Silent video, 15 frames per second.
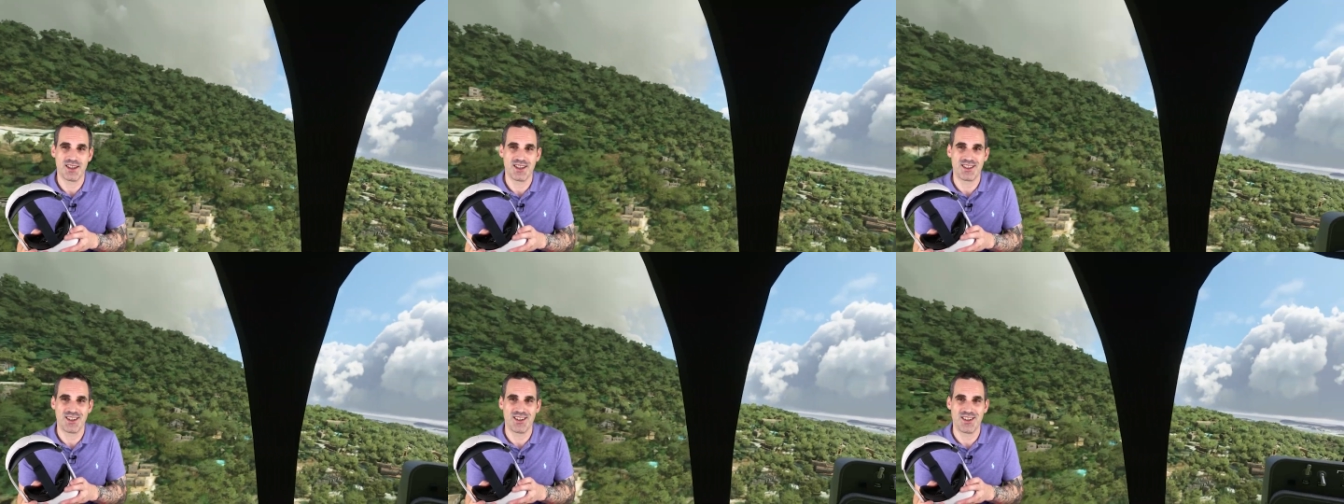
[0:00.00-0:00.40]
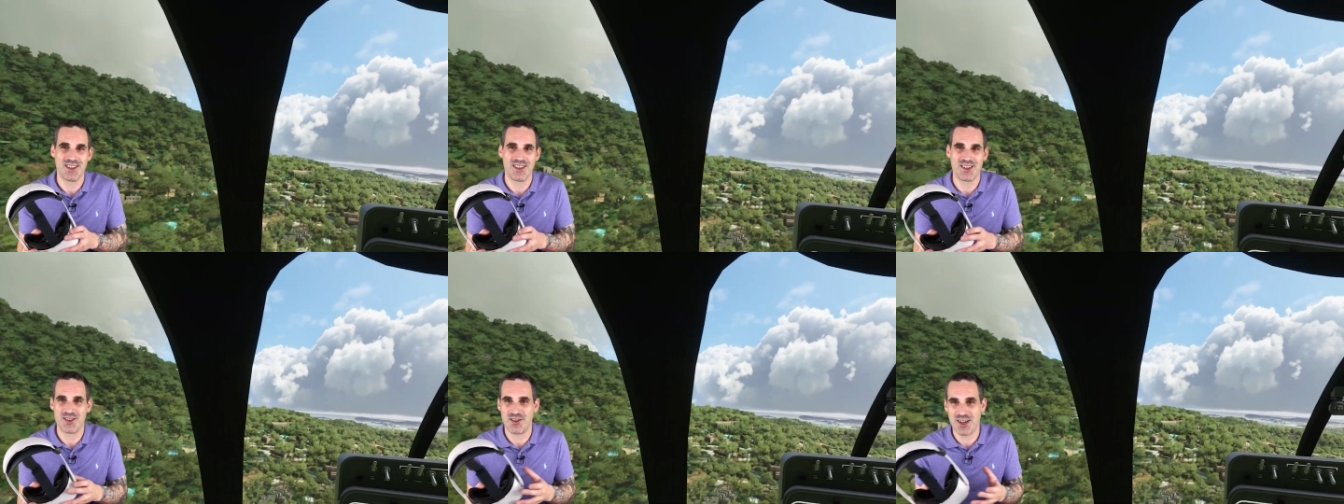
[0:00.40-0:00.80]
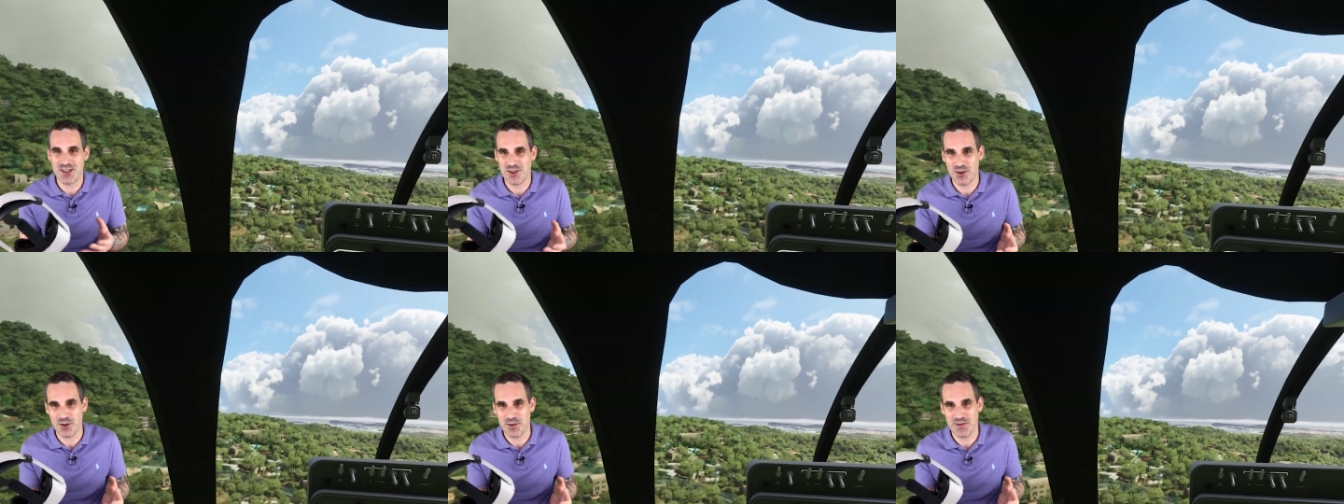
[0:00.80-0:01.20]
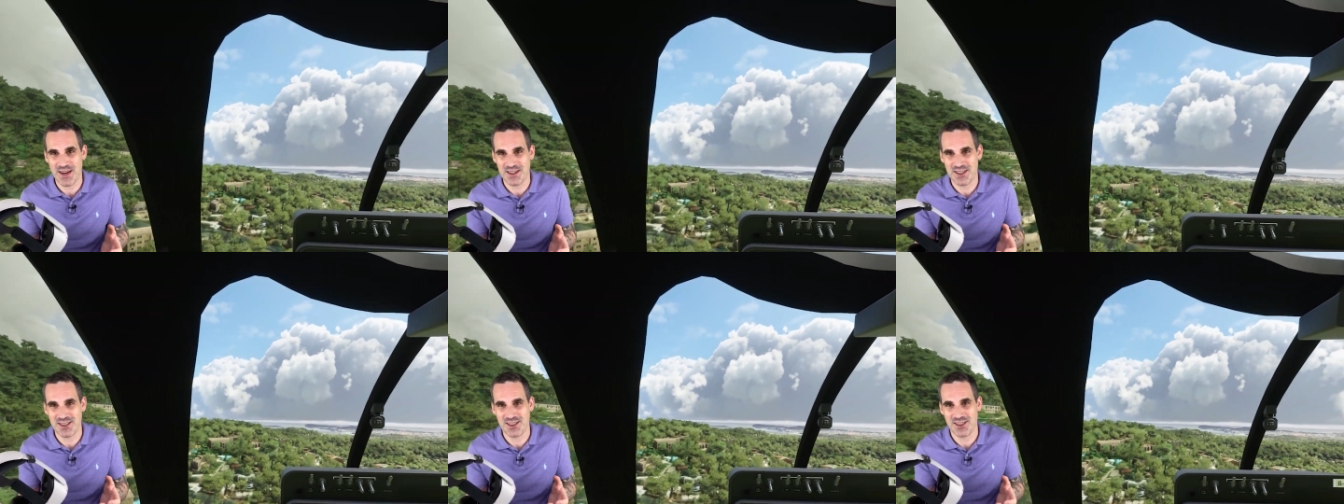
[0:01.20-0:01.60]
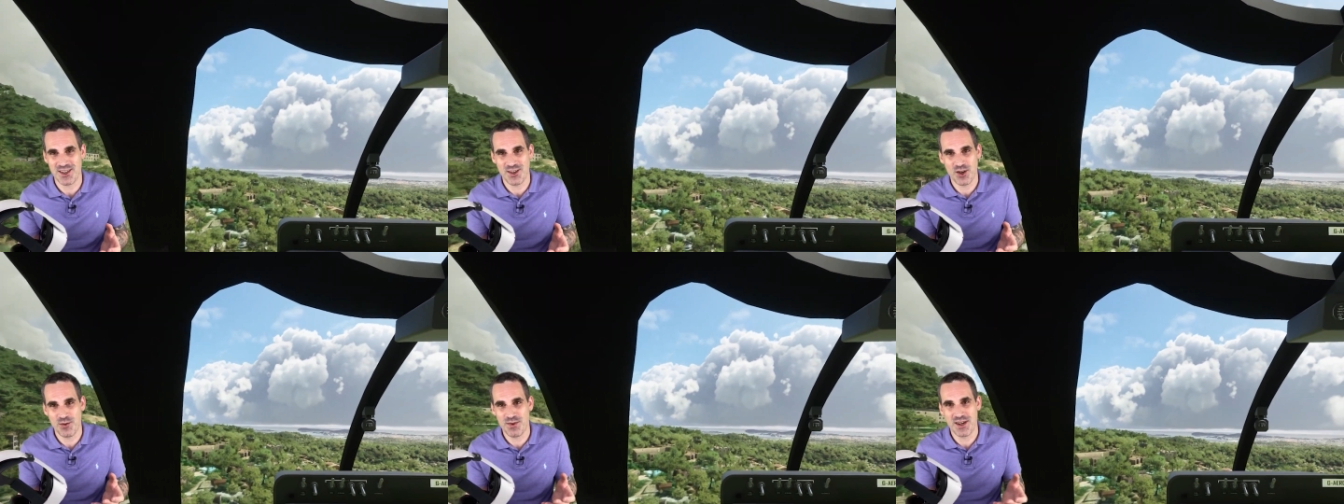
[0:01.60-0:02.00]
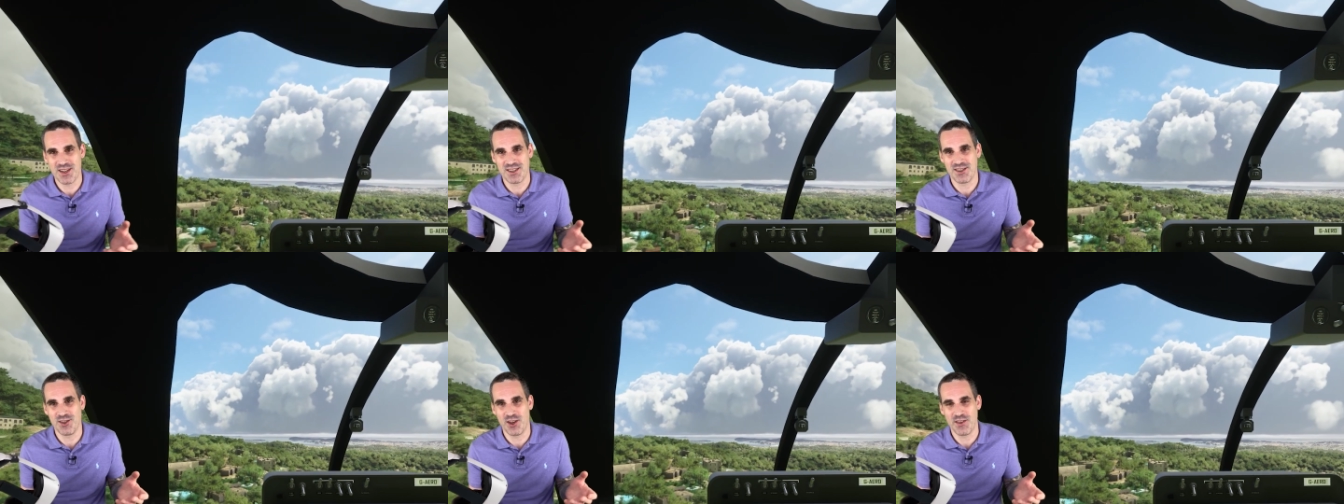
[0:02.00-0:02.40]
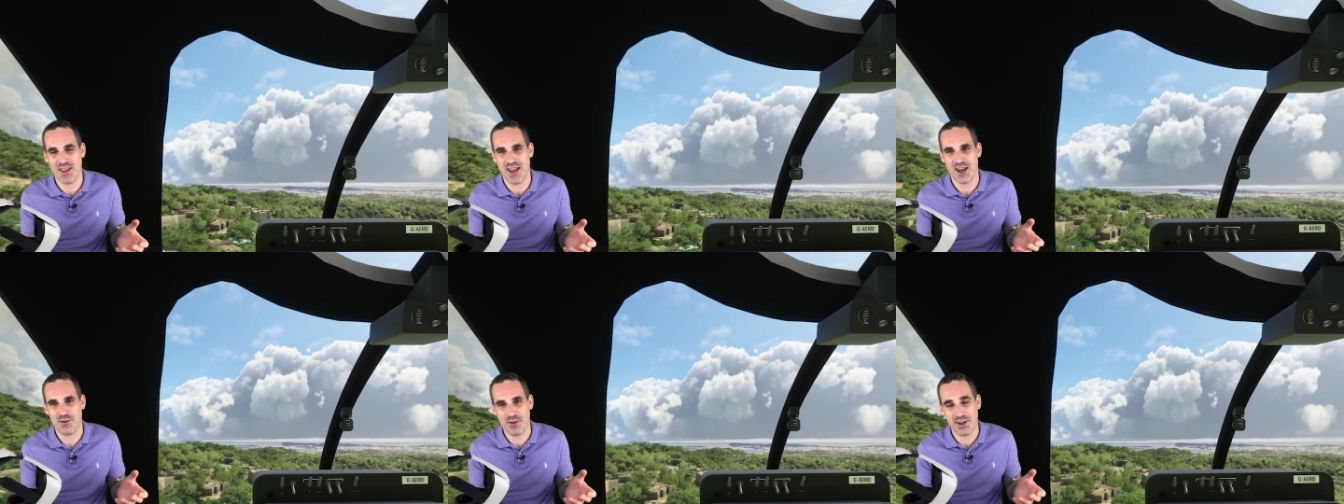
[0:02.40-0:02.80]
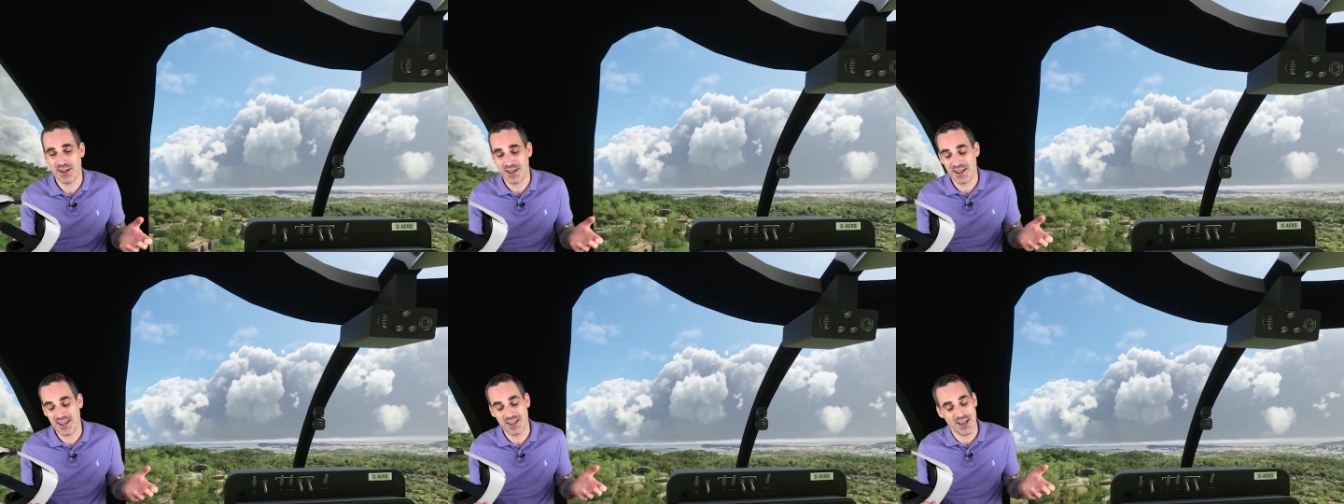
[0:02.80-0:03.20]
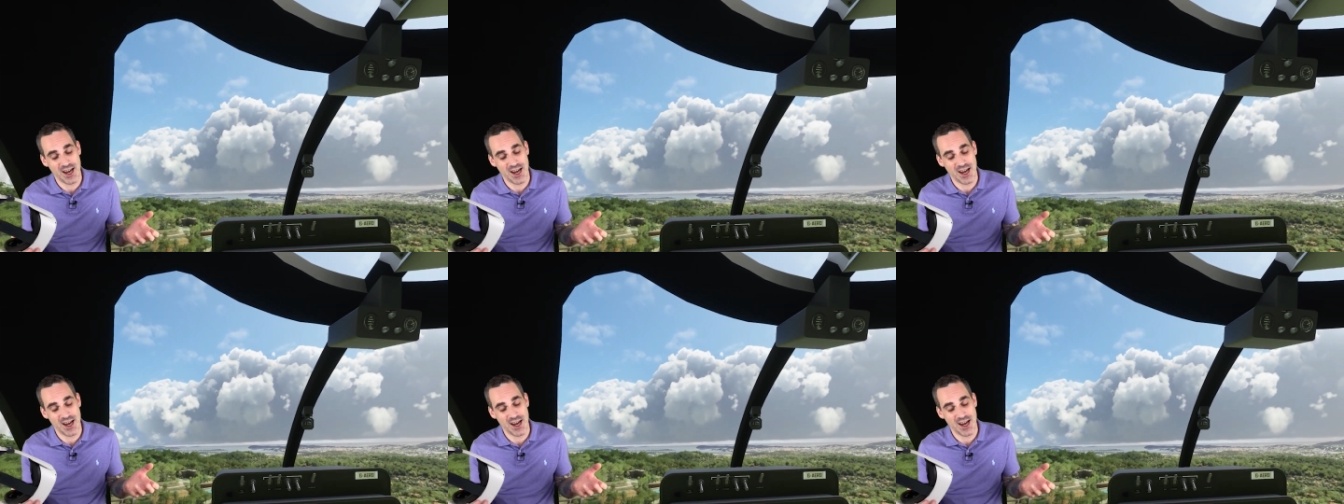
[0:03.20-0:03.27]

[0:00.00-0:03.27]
so that the screen door effect is almost not there really.